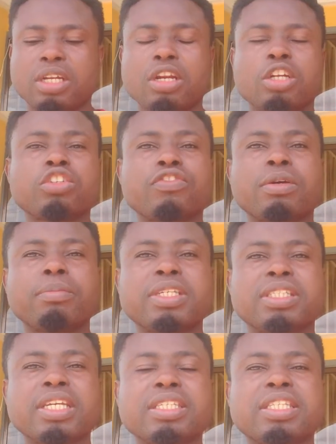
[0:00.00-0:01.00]
A lot of the
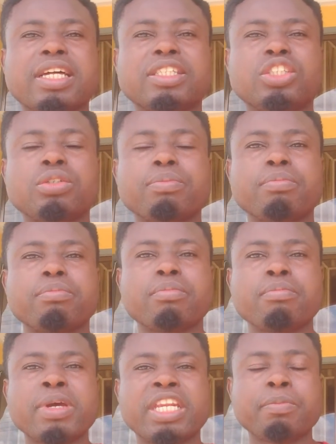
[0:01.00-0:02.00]
mistakes that
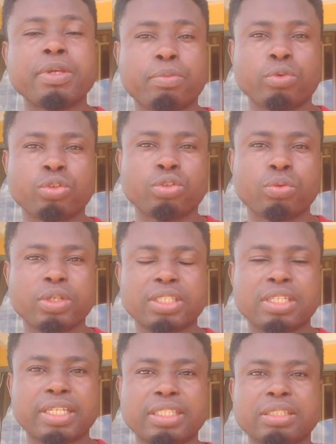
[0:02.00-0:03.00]
many people do is
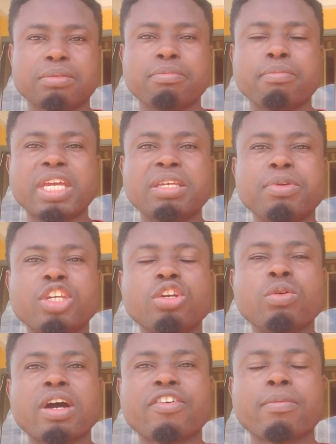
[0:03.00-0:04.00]
that maybe
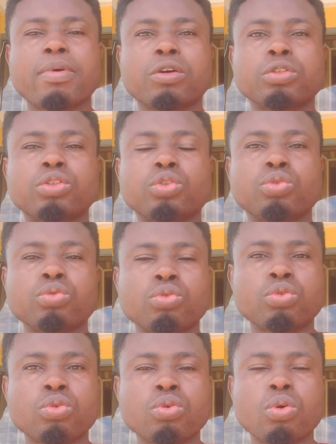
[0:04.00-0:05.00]
you have about
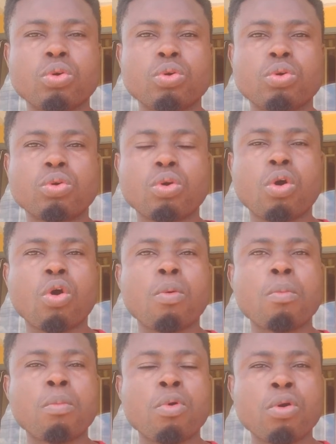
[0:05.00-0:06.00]
two or
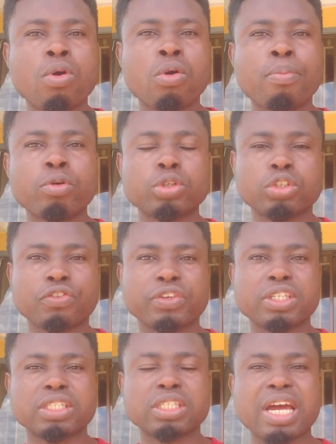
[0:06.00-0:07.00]
more post
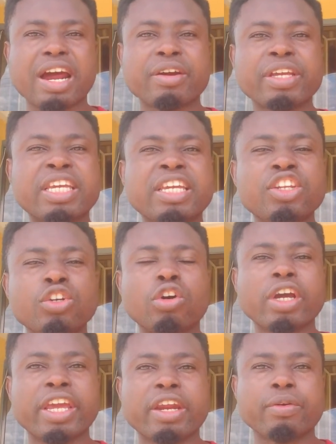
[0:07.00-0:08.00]
offices are in your
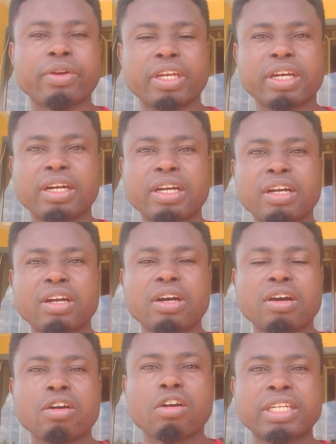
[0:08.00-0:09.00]
area
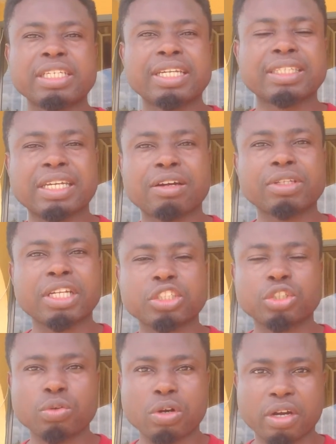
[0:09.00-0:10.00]
or in the town that
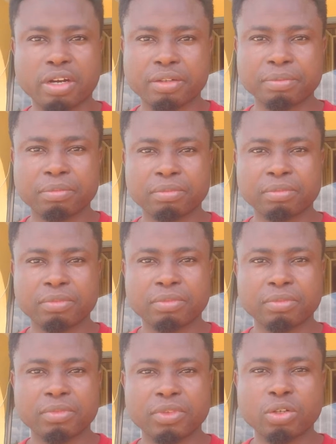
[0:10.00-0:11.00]
you are.
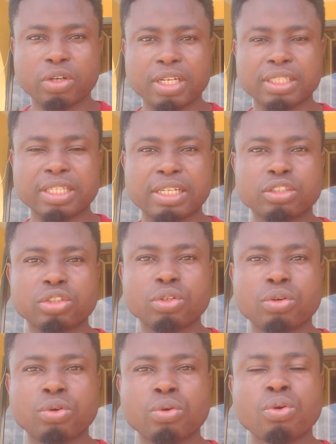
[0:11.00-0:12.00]
You understand?
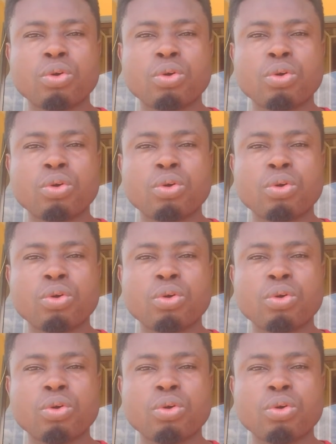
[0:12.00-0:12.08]
So